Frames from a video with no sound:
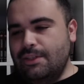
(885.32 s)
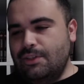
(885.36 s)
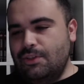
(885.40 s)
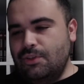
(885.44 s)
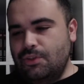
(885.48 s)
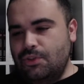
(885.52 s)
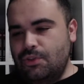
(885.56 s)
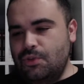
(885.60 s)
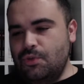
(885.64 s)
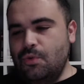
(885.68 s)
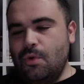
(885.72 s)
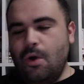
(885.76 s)
to
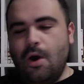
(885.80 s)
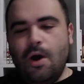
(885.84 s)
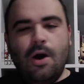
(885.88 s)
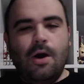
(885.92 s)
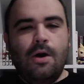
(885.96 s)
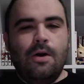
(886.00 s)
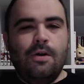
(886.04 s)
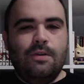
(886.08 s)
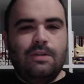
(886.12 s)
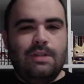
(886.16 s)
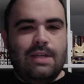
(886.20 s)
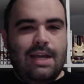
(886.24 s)
do
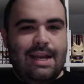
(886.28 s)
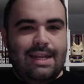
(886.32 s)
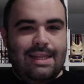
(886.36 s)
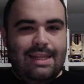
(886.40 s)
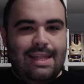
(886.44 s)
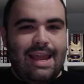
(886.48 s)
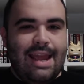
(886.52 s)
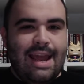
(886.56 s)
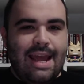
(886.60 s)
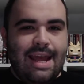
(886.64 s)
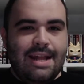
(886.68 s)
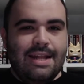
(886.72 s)
hauls at
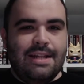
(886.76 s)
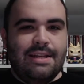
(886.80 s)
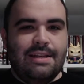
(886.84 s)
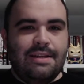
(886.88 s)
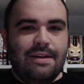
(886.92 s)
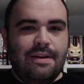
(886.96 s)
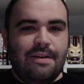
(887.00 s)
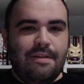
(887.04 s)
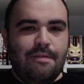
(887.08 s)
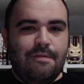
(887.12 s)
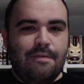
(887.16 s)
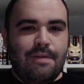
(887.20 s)
the end
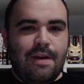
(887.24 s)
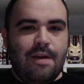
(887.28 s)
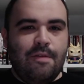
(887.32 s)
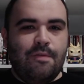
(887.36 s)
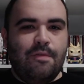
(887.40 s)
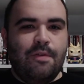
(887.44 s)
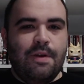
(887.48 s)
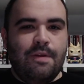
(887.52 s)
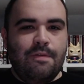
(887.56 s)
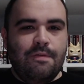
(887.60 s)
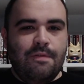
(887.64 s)
of every